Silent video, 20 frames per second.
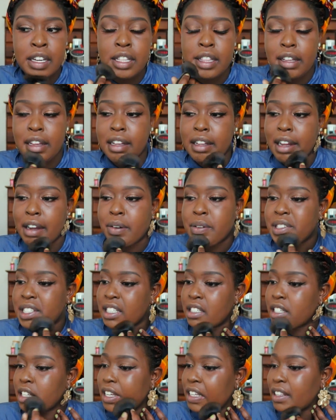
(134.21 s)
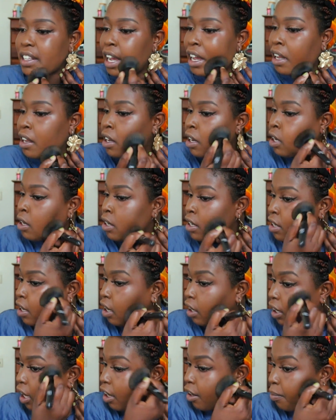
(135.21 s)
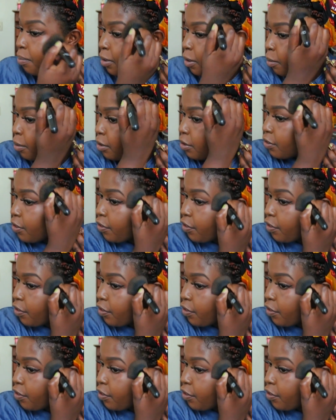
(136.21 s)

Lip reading: I was seeing that a lot of people's